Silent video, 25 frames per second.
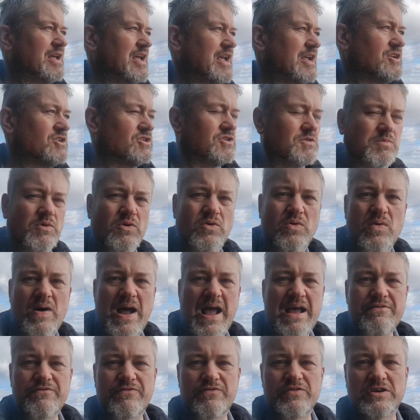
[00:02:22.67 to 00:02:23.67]
explore
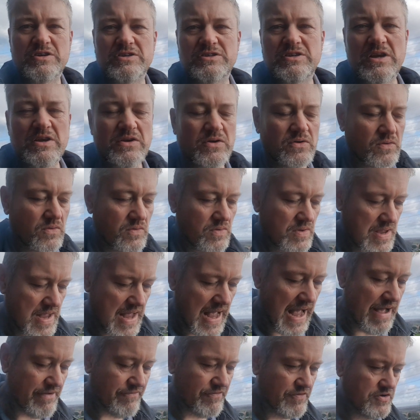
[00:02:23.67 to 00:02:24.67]
every single
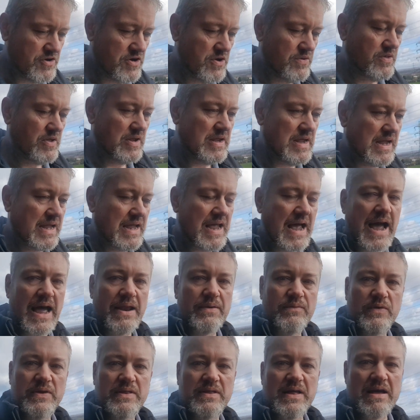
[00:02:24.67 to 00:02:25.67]
avenue that you
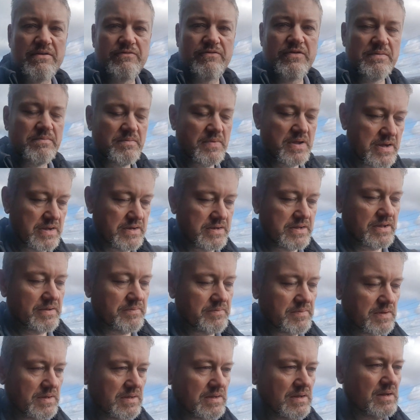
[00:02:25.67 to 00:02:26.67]
can with every
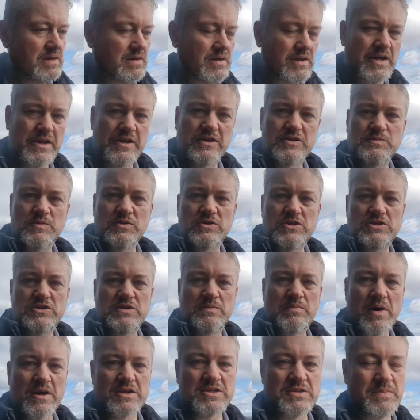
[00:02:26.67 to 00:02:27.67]
medium. Learn as much as
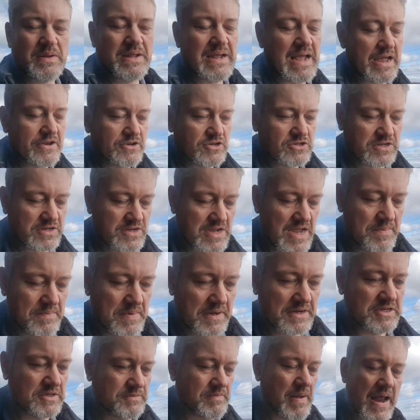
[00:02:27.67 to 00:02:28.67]
you possibly can, just to keep
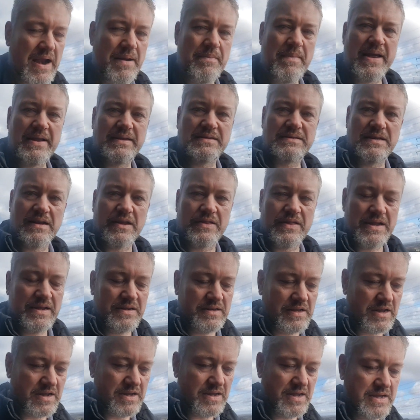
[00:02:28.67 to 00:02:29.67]
experimenting. I think
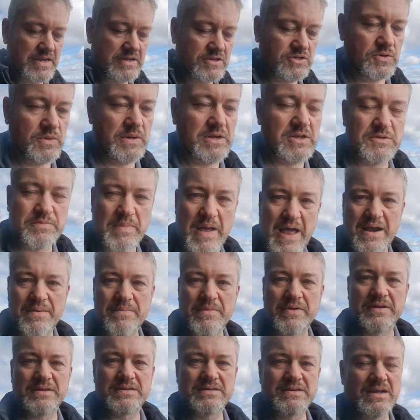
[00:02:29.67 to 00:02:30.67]
the key is to
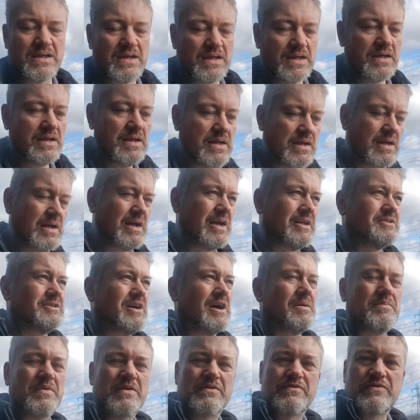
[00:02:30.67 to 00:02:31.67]
experiment, and
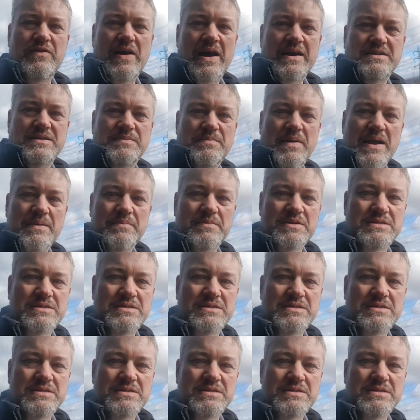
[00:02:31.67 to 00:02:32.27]
don't be afraid to make